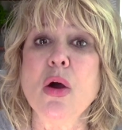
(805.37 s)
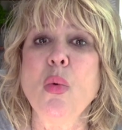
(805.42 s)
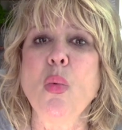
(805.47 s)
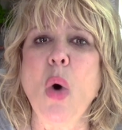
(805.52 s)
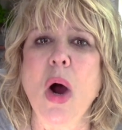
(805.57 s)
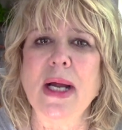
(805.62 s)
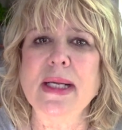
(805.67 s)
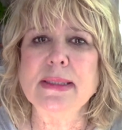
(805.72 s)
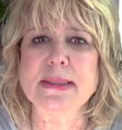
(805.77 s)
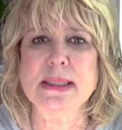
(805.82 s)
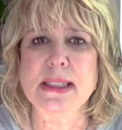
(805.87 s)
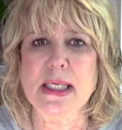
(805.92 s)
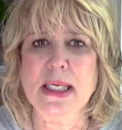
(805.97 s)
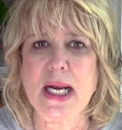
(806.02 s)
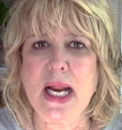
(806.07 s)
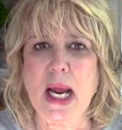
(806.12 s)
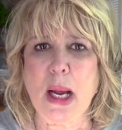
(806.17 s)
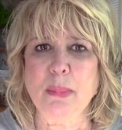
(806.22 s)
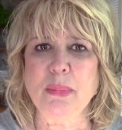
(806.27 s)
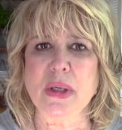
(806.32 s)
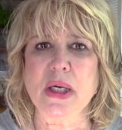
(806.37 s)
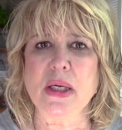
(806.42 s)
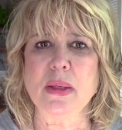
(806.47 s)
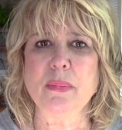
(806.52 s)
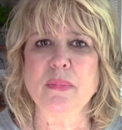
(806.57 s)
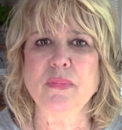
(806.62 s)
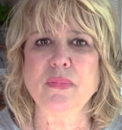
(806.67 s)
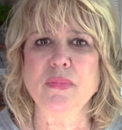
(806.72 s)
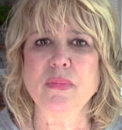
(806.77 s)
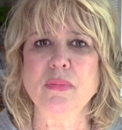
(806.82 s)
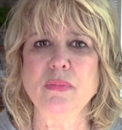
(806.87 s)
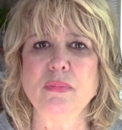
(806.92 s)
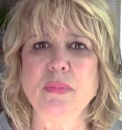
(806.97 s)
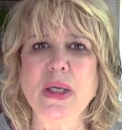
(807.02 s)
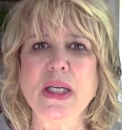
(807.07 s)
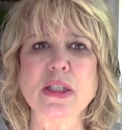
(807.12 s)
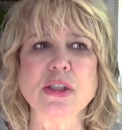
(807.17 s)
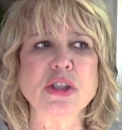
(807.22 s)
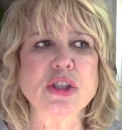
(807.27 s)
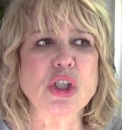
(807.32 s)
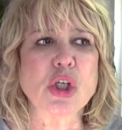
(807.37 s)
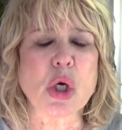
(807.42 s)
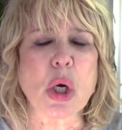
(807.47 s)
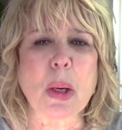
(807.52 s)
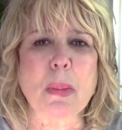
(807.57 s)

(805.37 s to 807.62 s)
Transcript: Why isn't it happening? Because there